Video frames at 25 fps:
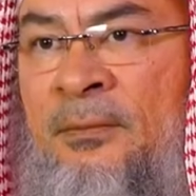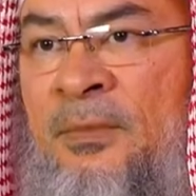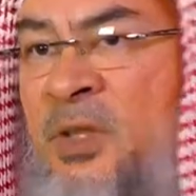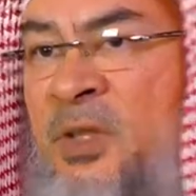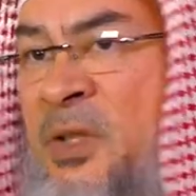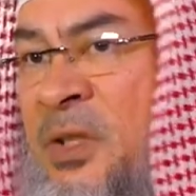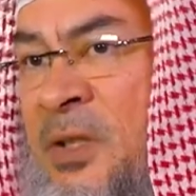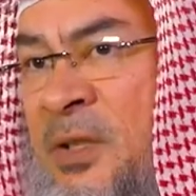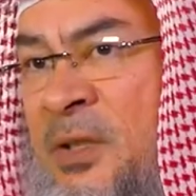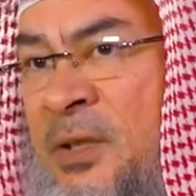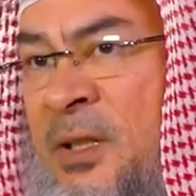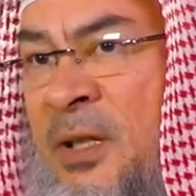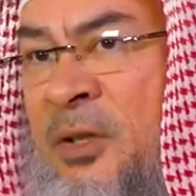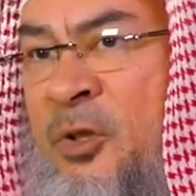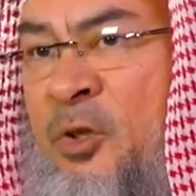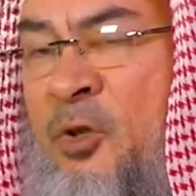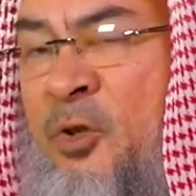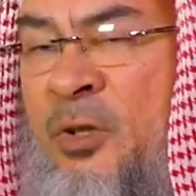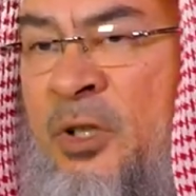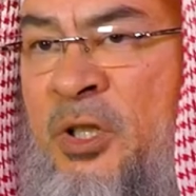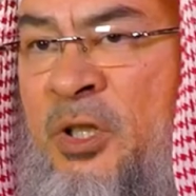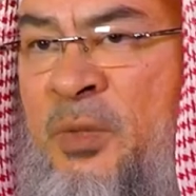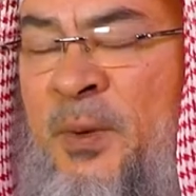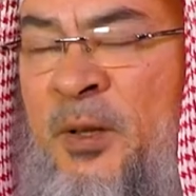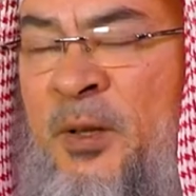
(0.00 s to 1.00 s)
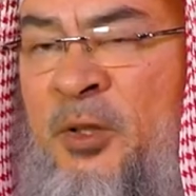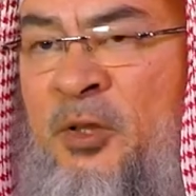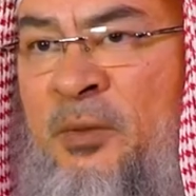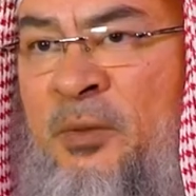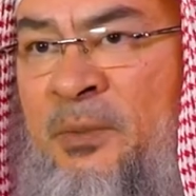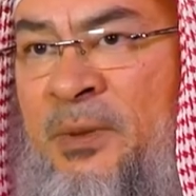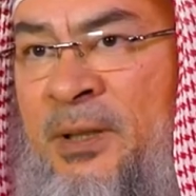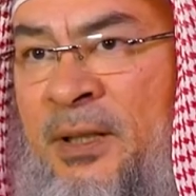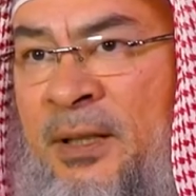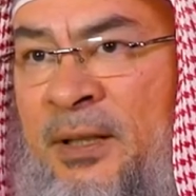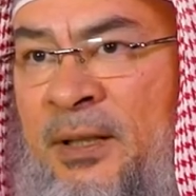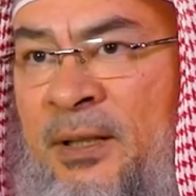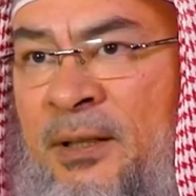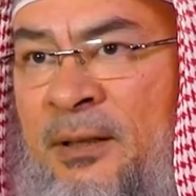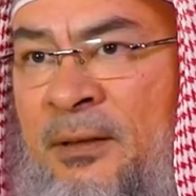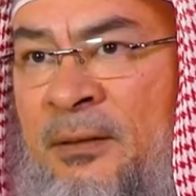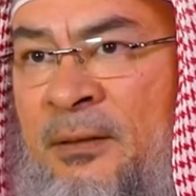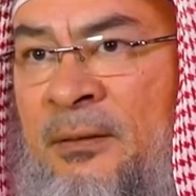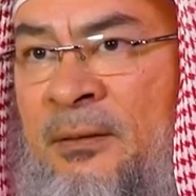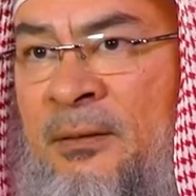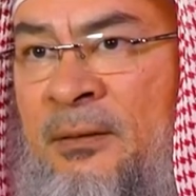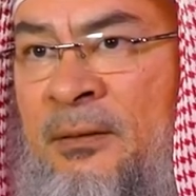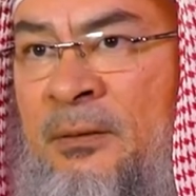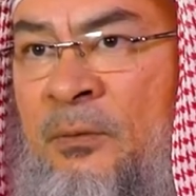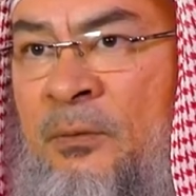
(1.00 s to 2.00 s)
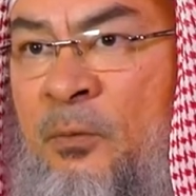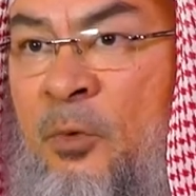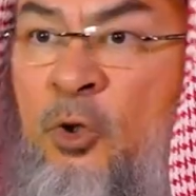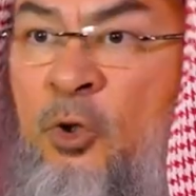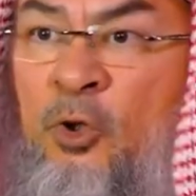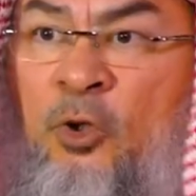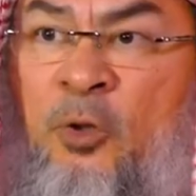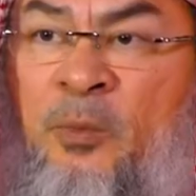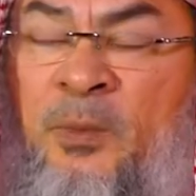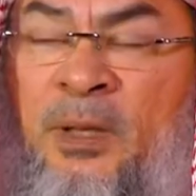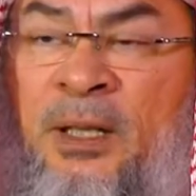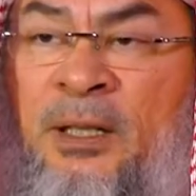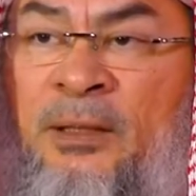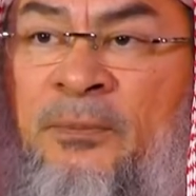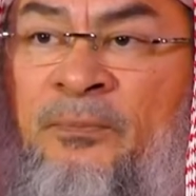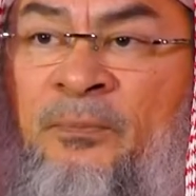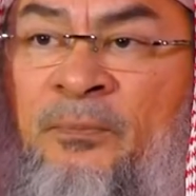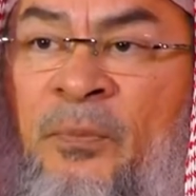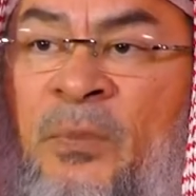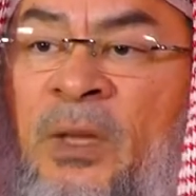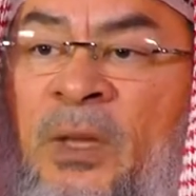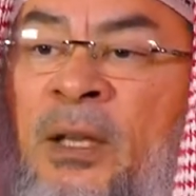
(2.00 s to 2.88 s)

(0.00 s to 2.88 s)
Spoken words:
This is not your responsibility. What do you mean?